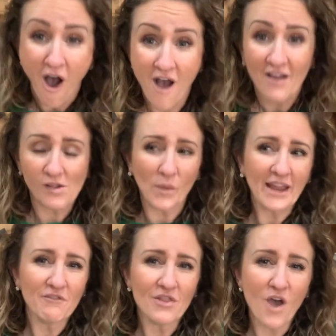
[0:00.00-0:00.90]
So
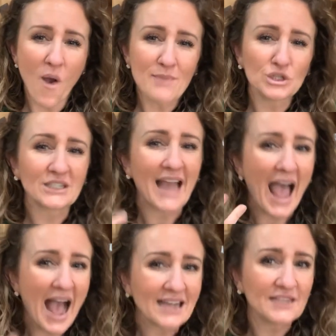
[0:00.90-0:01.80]
even though I'm just
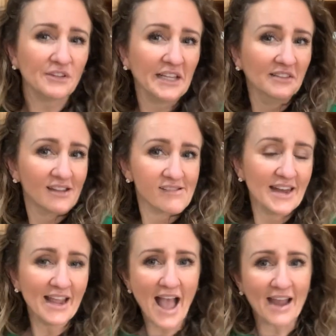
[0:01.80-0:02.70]
actively
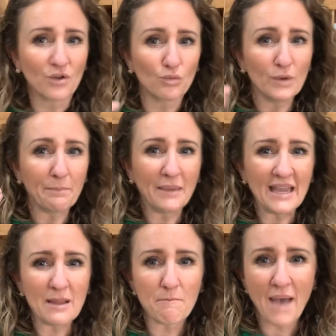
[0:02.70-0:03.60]
listening, I can
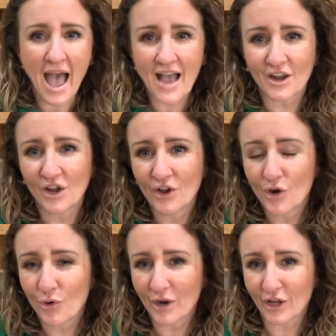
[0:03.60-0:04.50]
repeat back
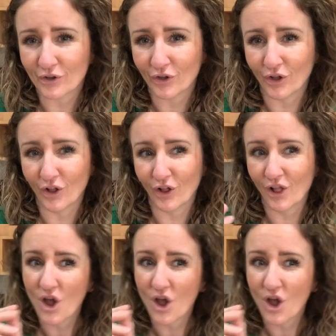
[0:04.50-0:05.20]
critical